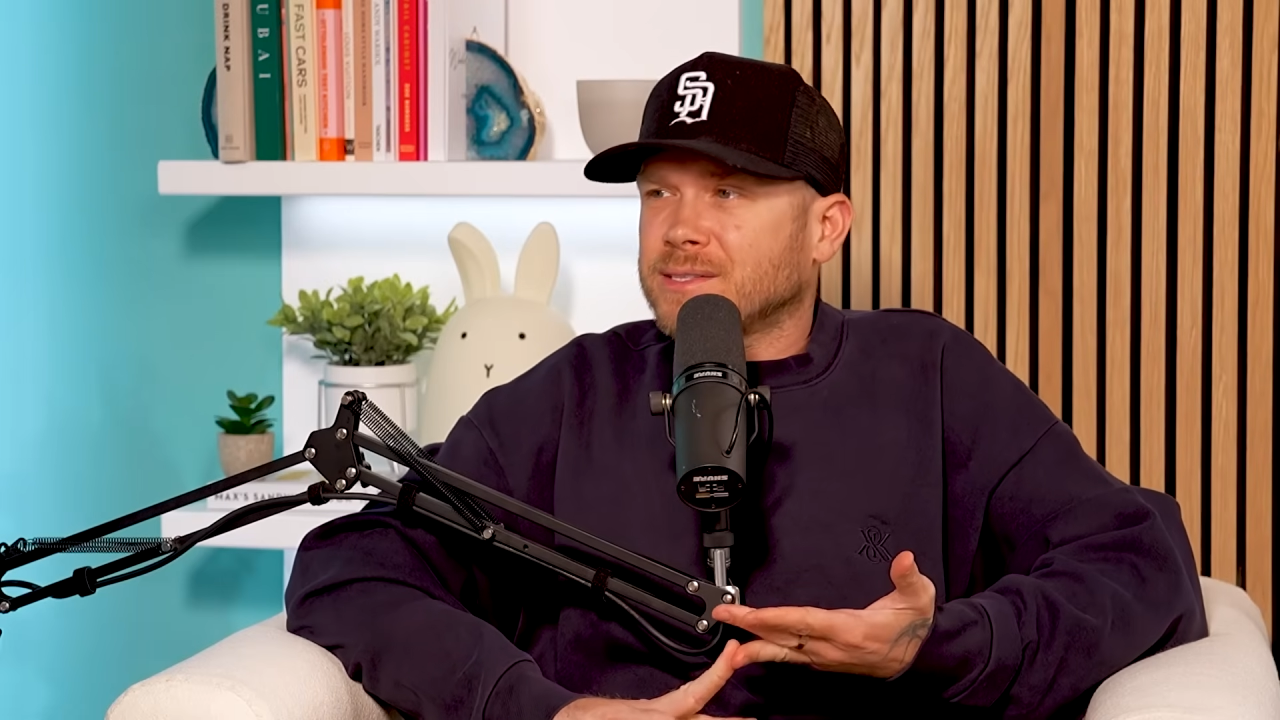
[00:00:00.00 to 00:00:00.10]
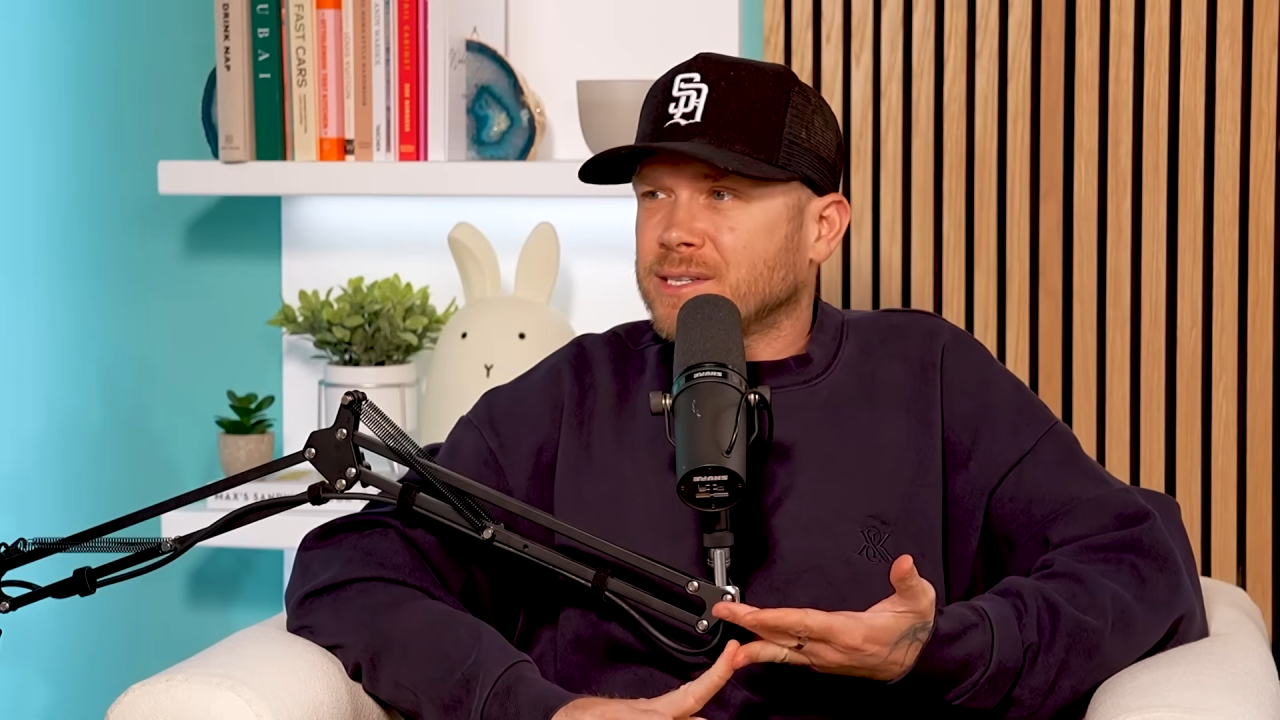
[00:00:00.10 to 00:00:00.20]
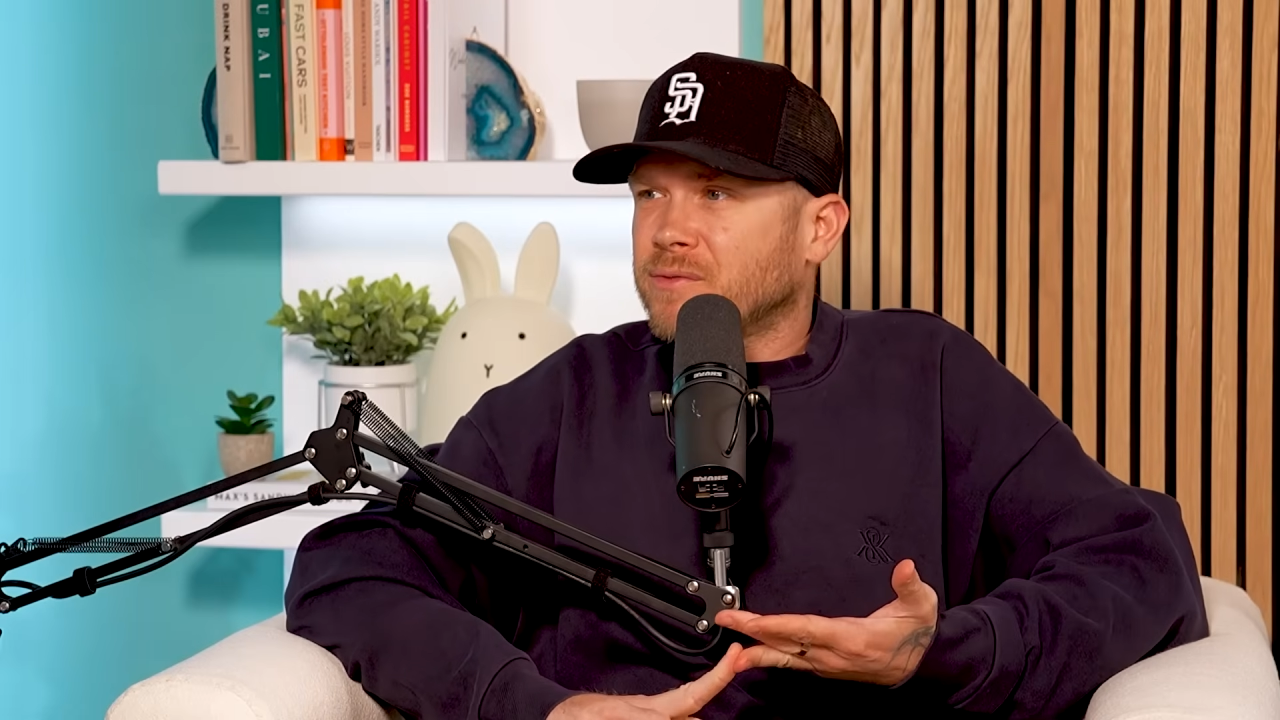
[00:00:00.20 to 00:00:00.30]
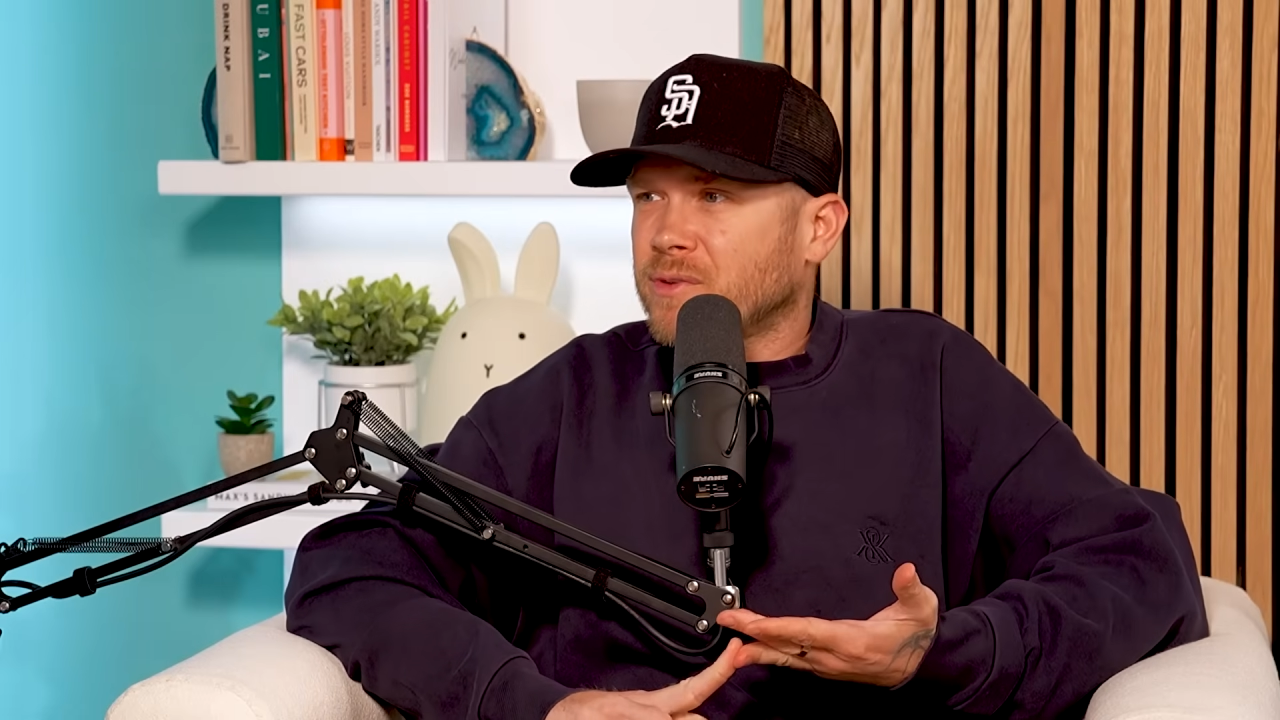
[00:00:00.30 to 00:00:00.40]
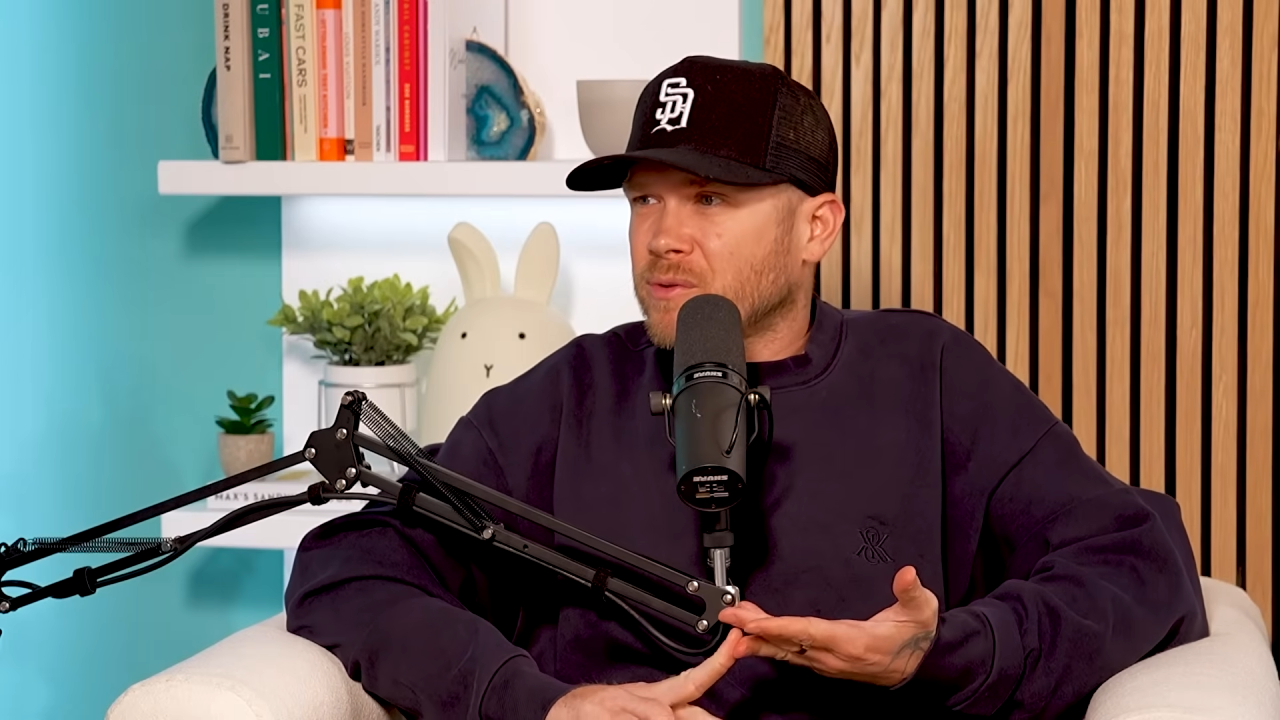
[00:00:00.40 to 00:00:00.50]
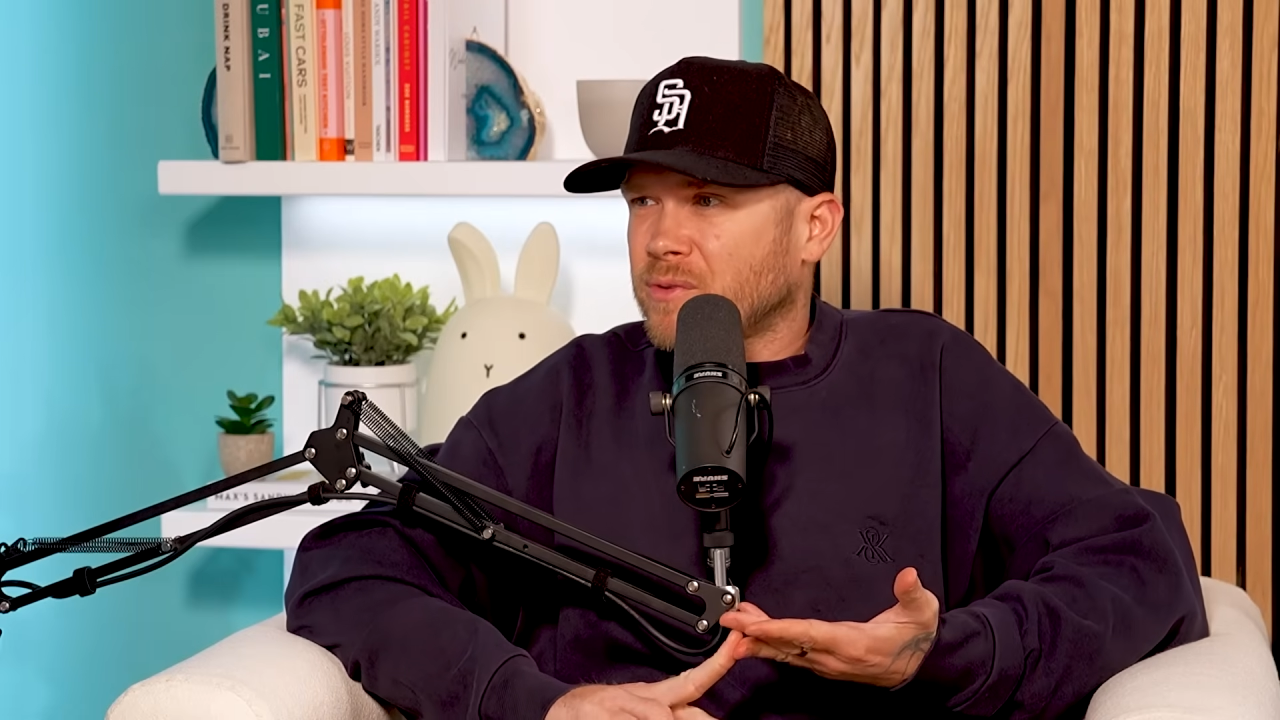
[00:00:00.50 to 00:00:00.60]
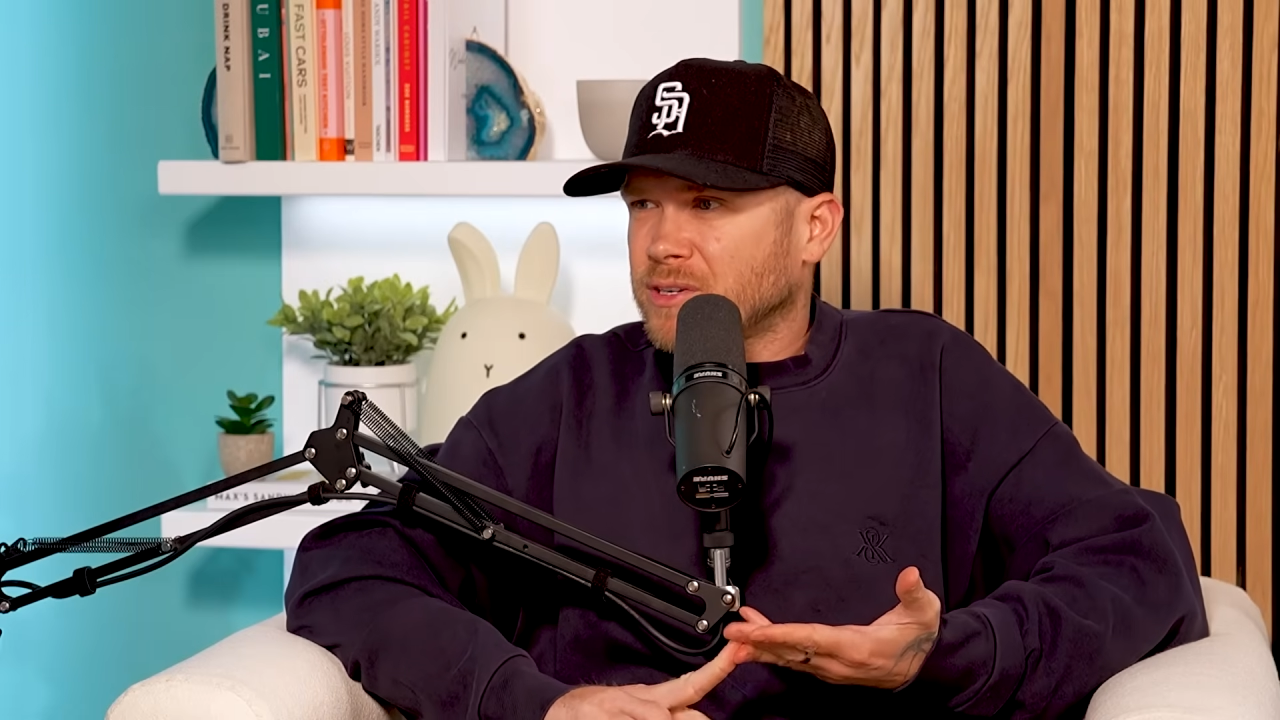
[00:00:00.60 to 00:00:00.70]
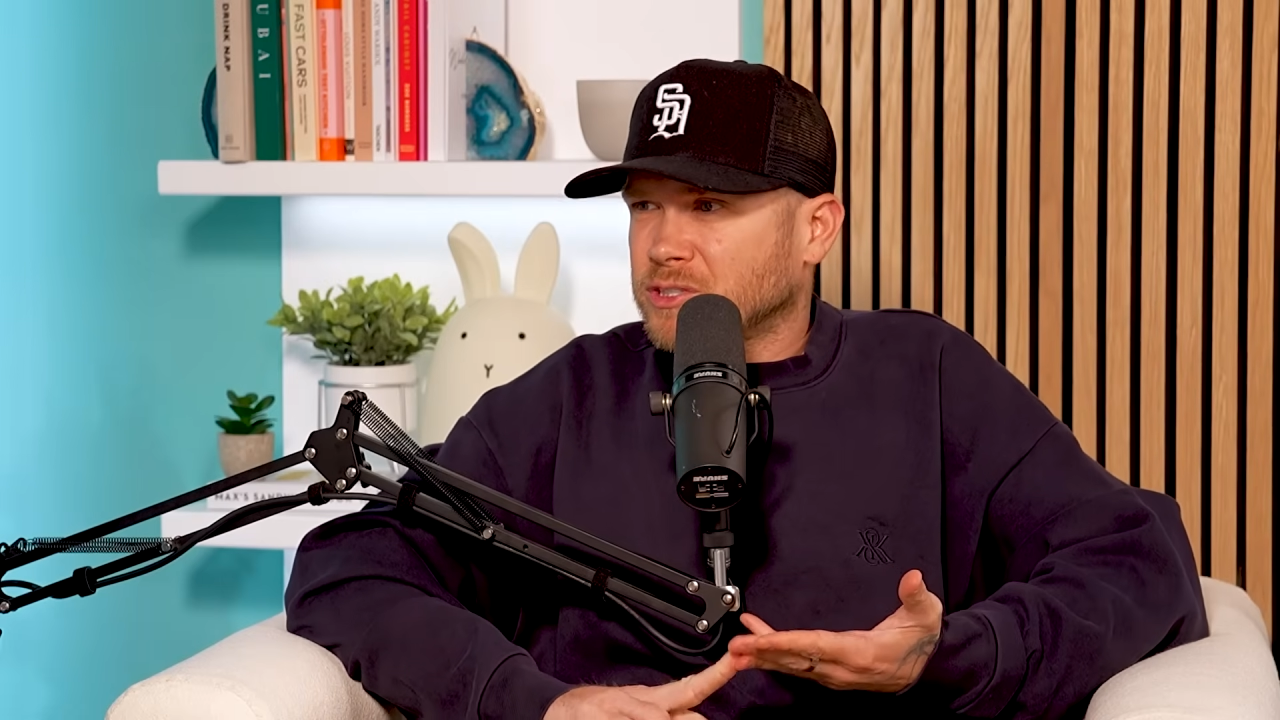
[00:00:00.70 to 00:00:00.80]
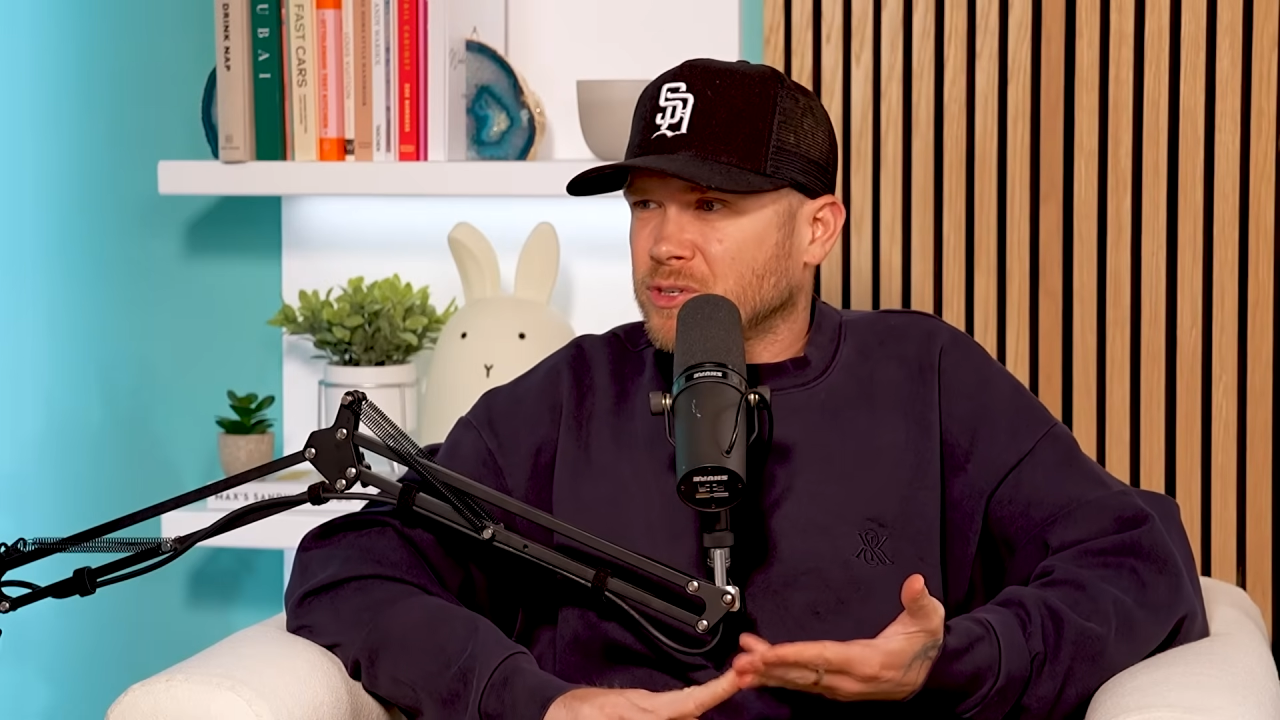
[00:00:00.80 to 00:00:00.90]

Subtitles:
did feel very